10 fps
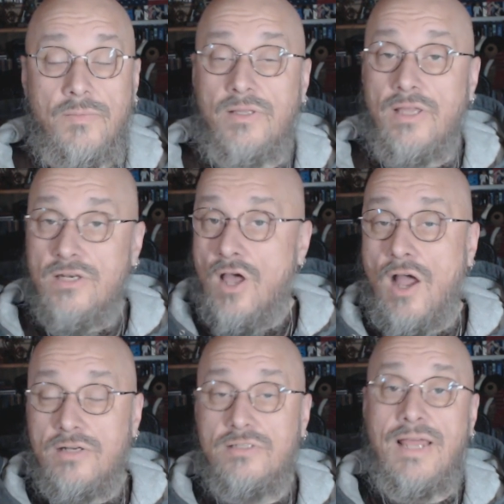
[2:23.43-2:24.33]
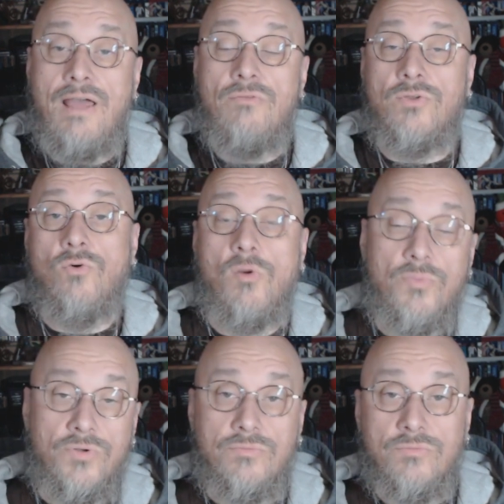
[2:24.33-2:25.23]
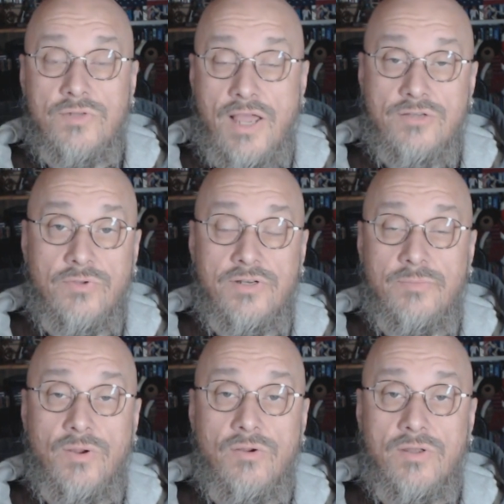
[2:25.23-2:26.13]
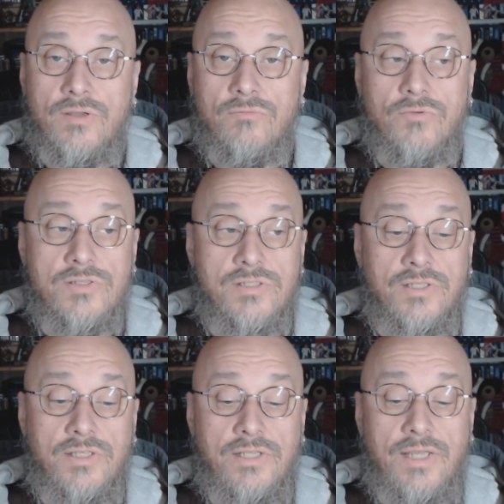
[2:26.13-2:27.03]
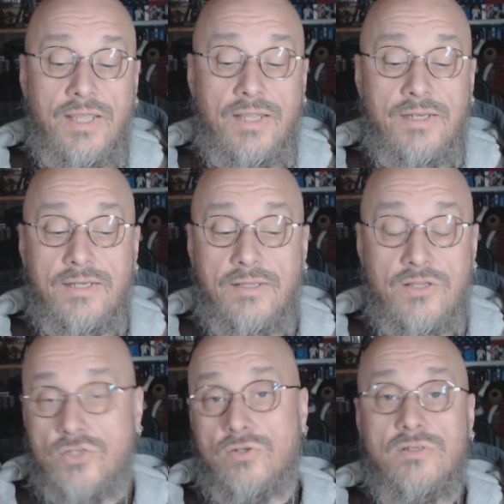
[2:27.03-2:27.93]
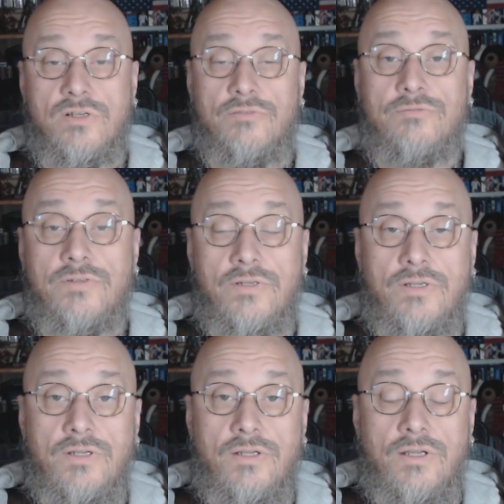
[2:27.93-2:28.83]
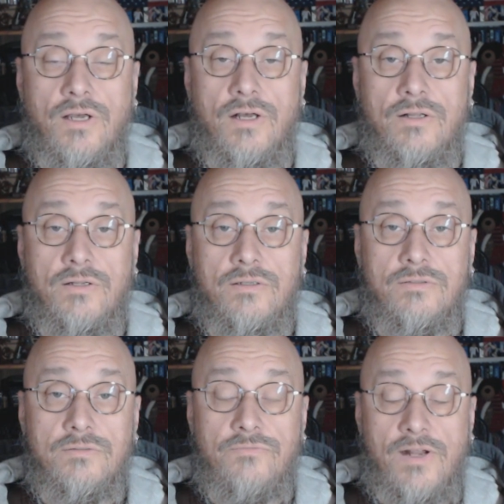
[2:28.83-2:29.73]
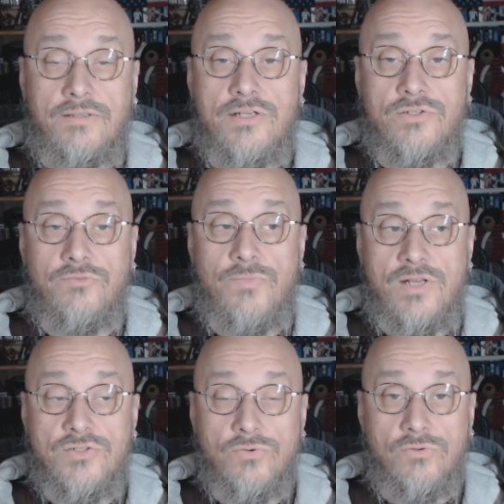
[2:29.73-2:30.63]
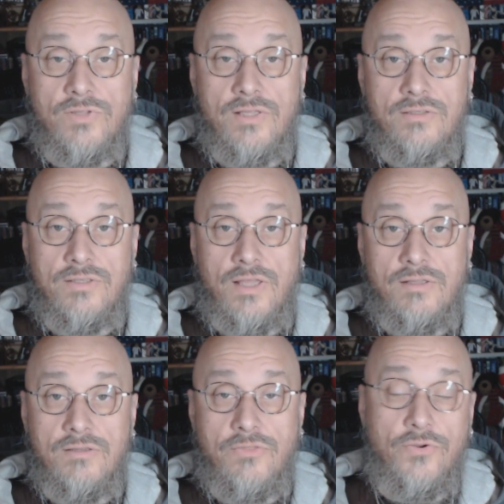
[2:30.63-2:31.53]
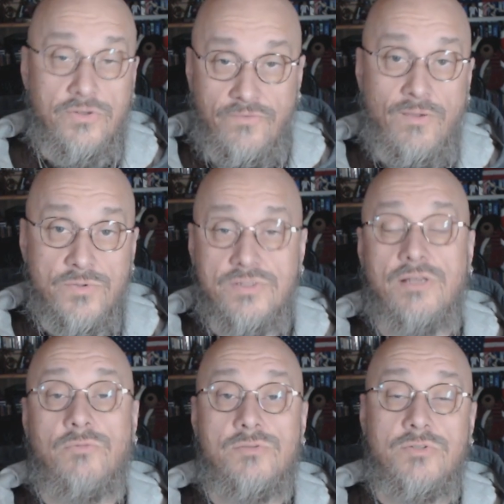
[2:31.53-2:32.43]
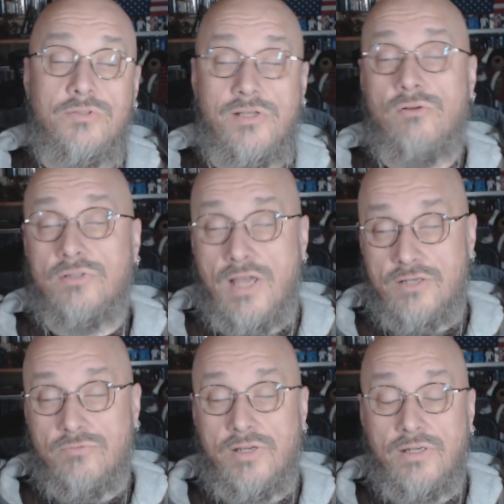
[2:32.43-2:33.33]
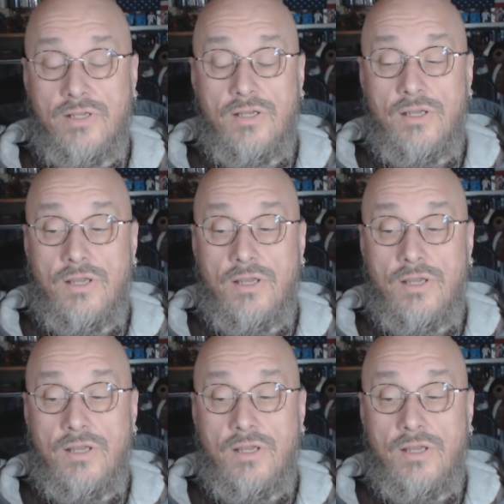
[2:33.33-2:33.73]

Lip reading: I mean, they knocked down the corporate tax rate in America recently, and they shouldn't have. In fact, they should have made sure that 35%, which was the old tax rate,